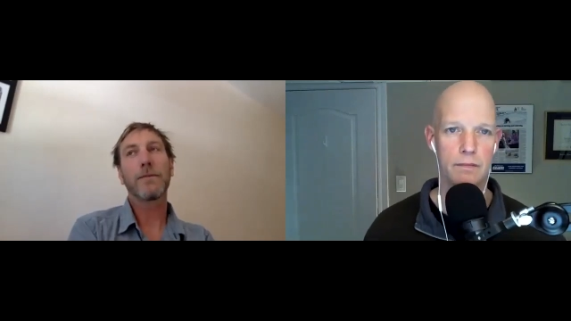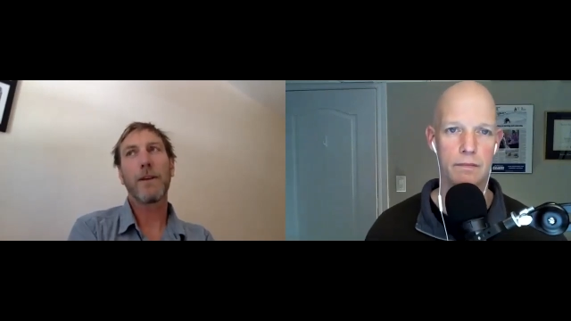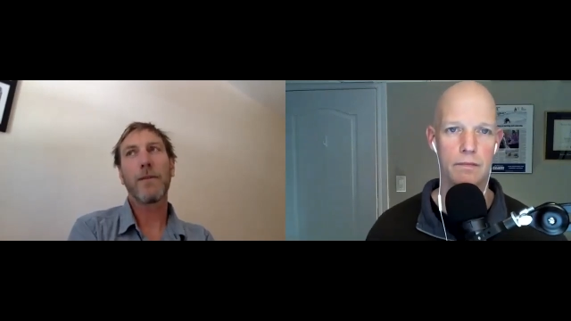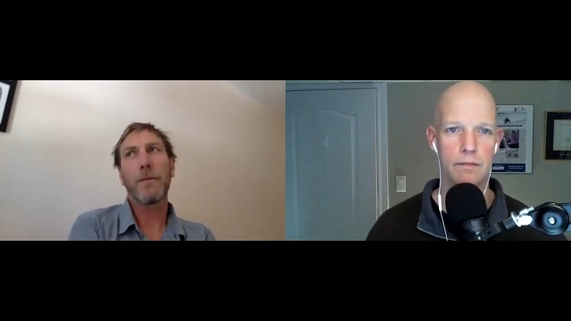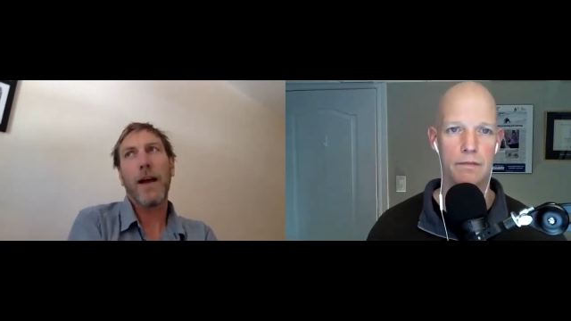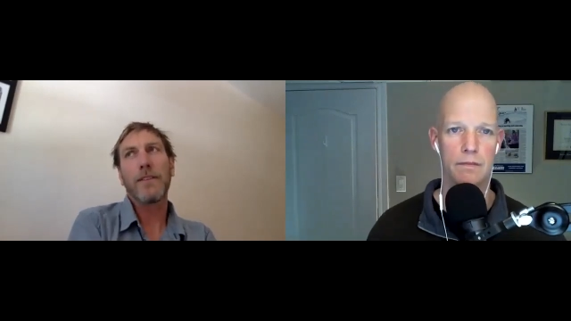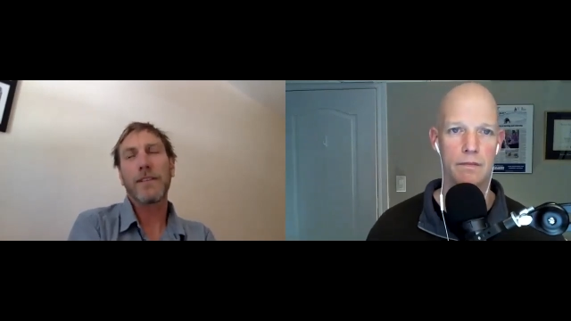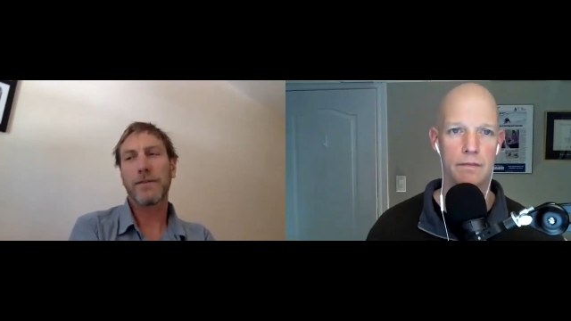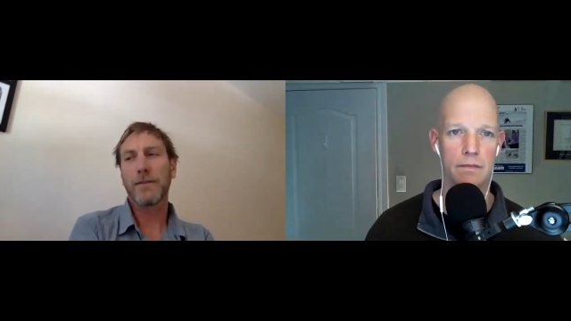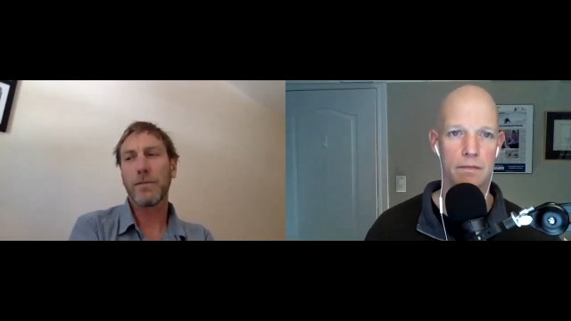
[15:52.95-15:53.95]
Speaker 1: So I remember having
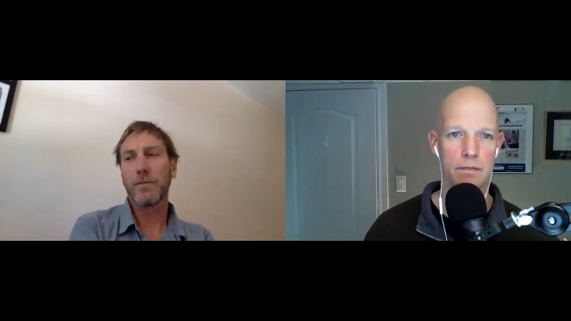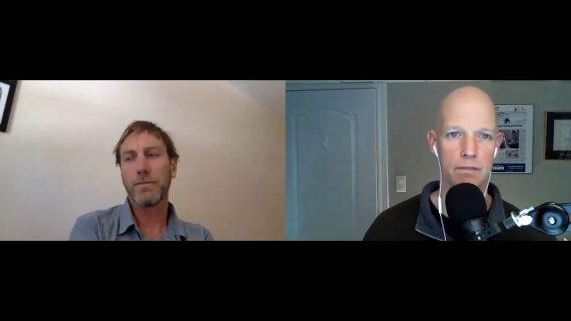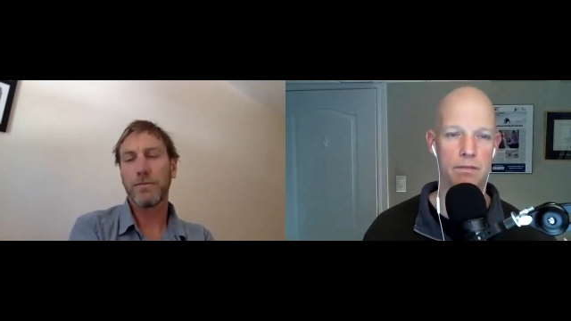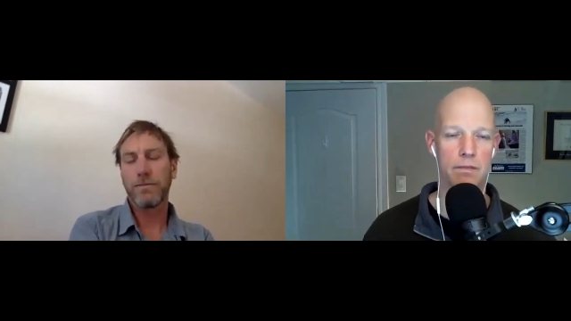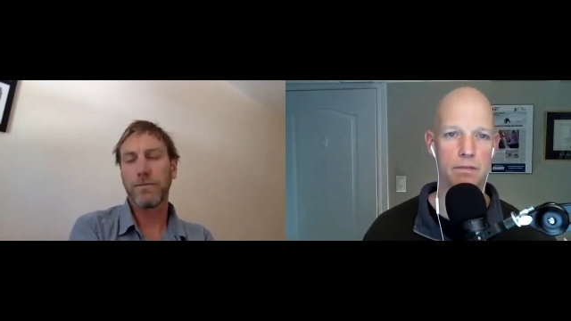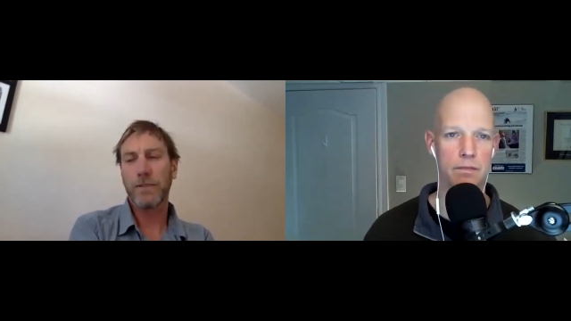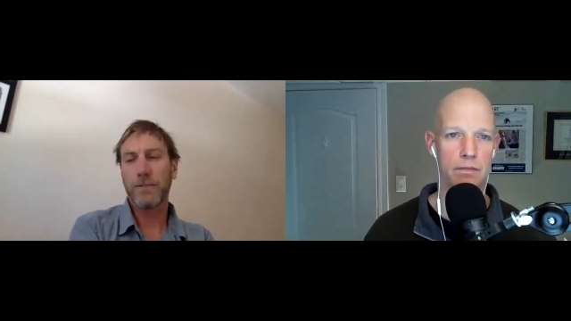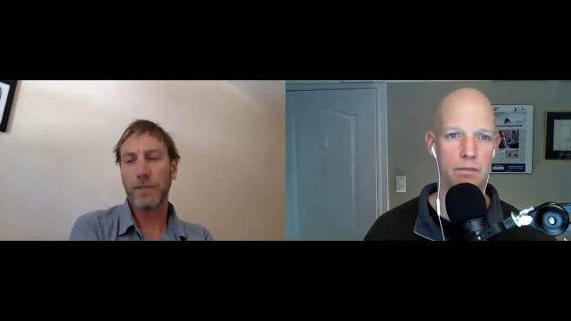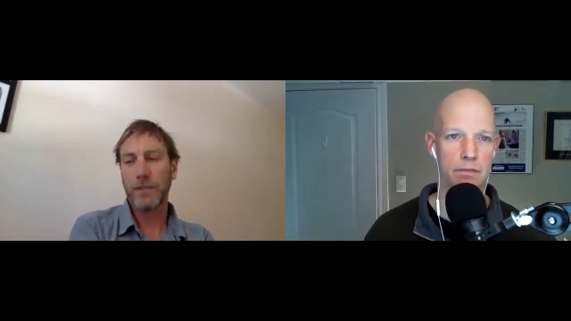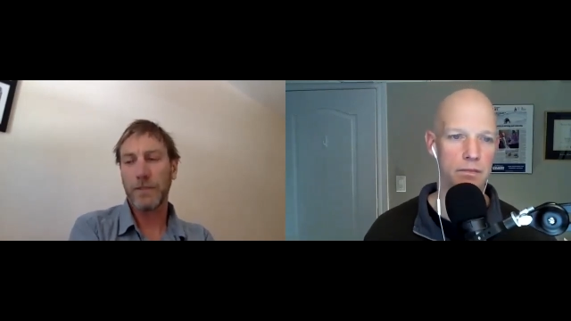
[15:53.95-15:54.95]
this really
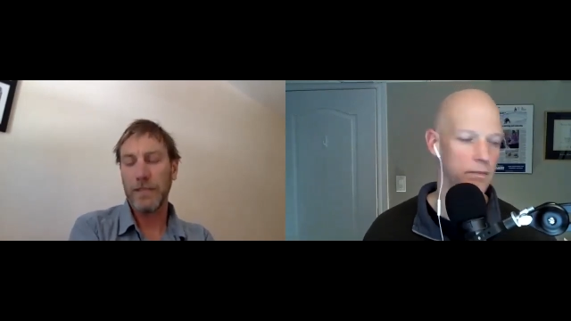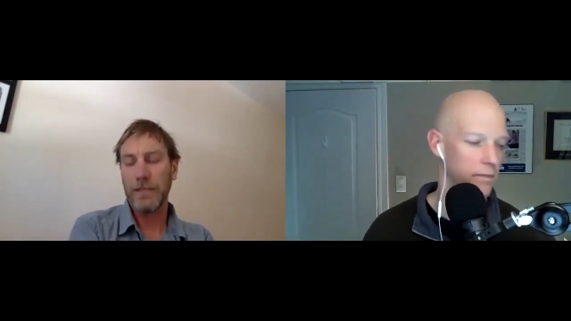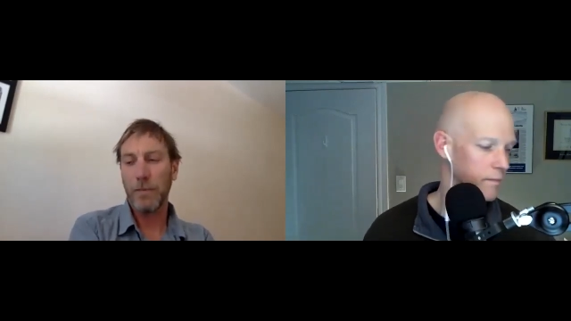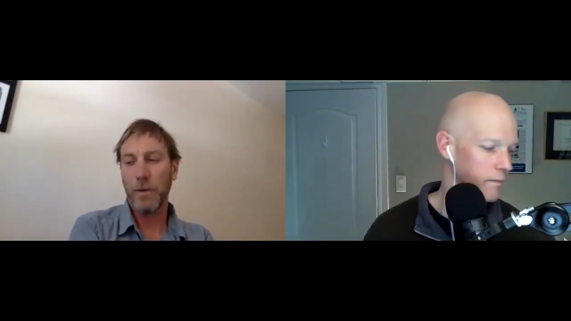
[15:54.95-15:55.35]
just really deep,